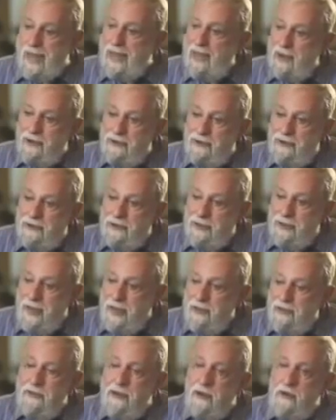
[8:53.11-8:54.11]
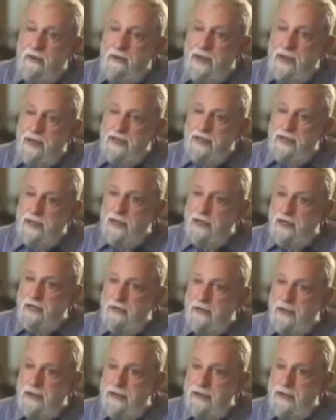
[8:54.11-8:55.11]
I don't know many
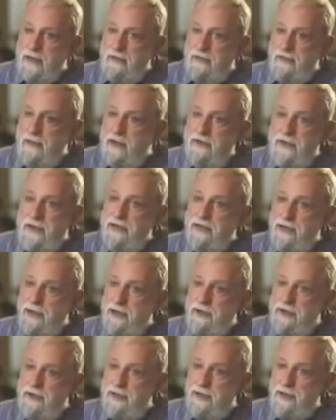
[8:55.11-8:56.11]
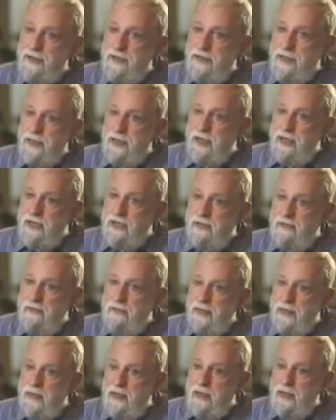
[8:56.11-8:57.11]
psychopaths. I've not chosen to study them,
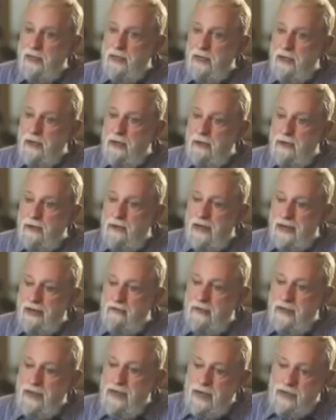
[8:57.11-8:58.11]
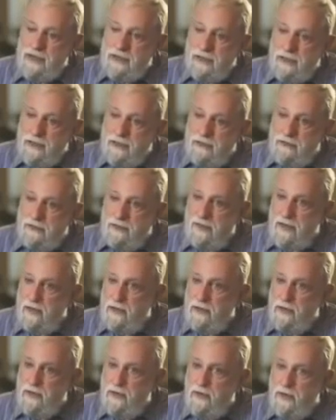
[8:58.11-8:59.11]
but I have been asked to
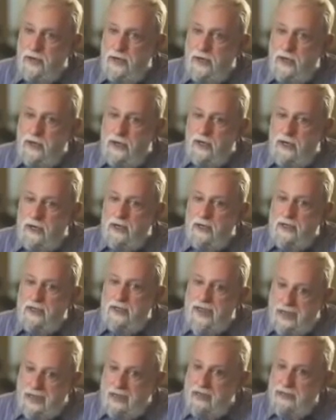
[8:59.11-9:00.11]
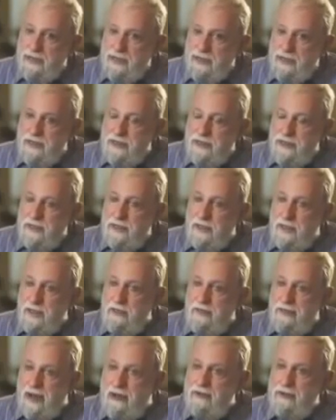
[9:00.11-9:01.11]
review texts
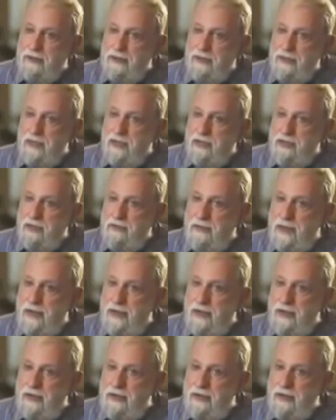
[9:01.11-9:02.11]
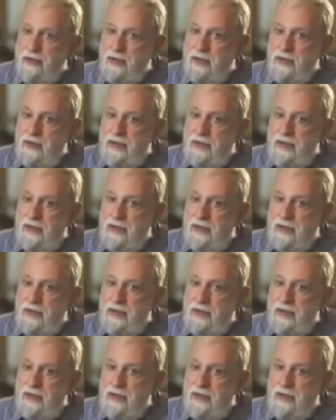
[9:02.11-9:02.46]
about the psychopath,